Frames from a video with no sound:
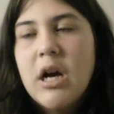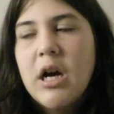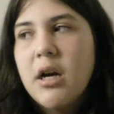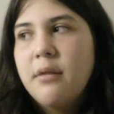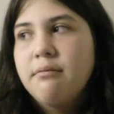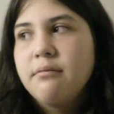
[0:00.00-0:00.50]

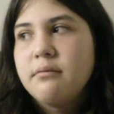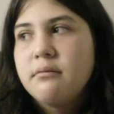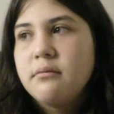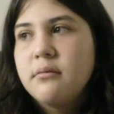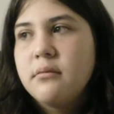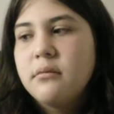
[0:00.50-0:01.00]

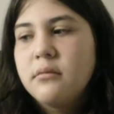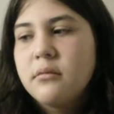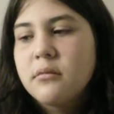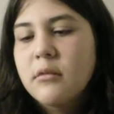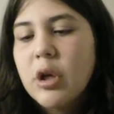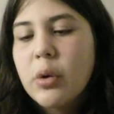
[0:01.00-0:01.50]

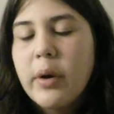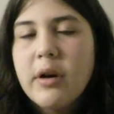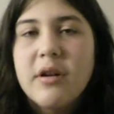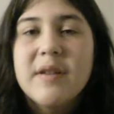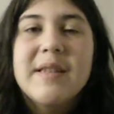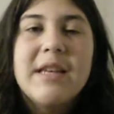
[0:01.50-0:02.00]

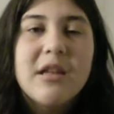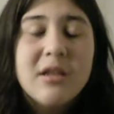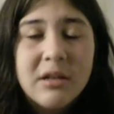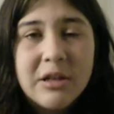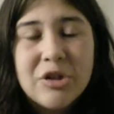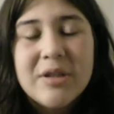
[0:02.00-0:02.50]
Quite honestly, I
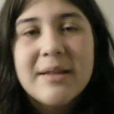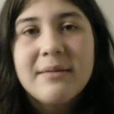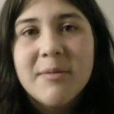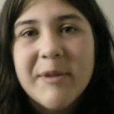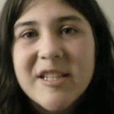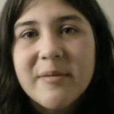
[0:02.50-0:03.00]
think I should
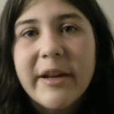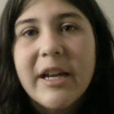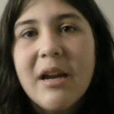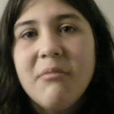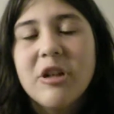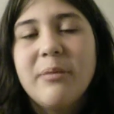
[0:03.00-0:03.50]
save space in my
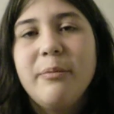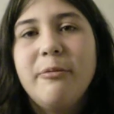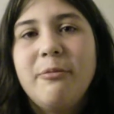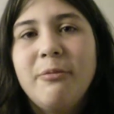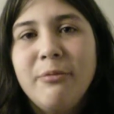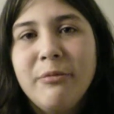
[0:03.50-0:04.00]
camera
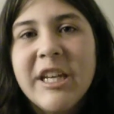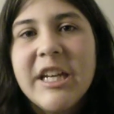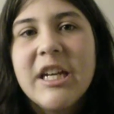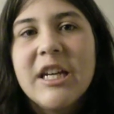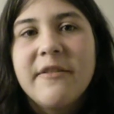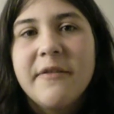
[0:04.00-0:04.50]

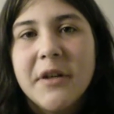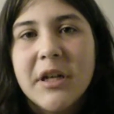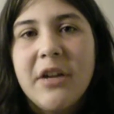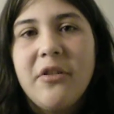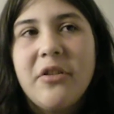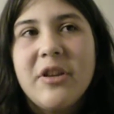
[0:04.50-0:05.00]

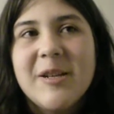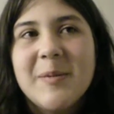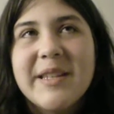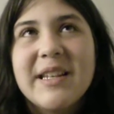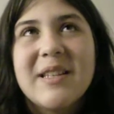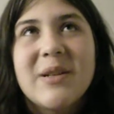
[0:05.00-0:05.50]
for other things
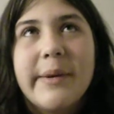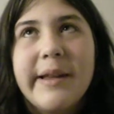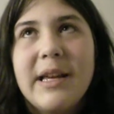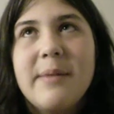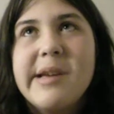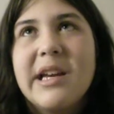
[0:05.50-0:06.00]
besides
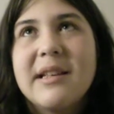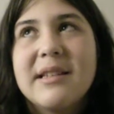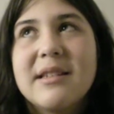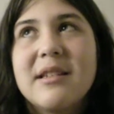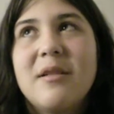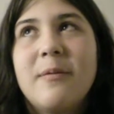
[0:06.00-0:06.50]
Twilight,
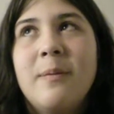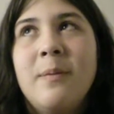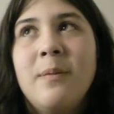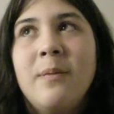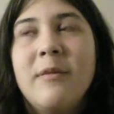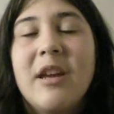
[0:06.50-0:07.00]
because
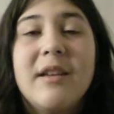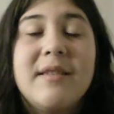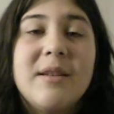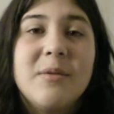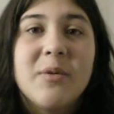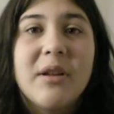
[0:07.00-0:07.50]
it
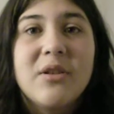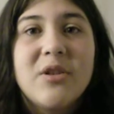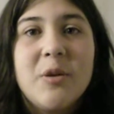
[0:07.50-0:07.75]
seems rather